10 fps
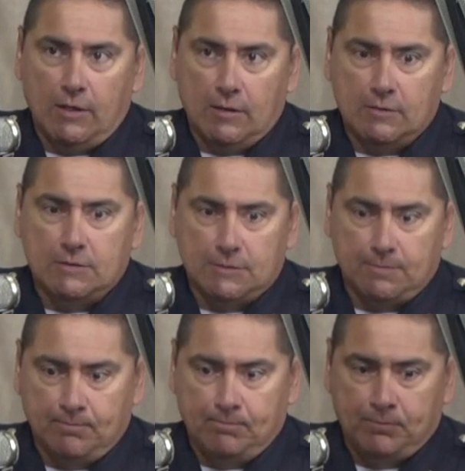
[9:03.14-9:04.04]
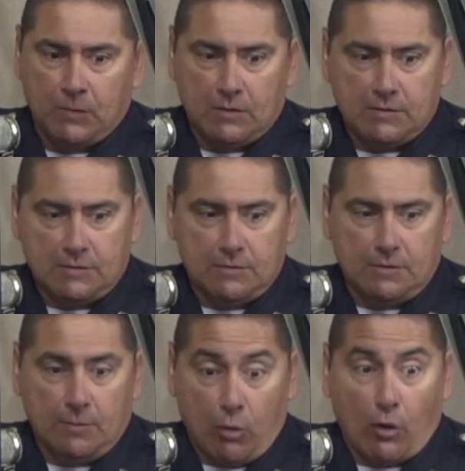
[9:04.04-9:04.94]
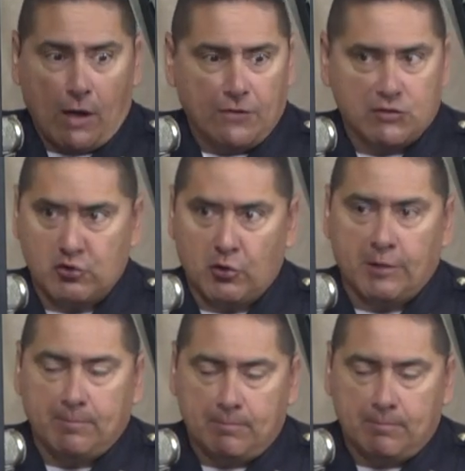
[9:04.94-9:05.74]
to embark on this journey.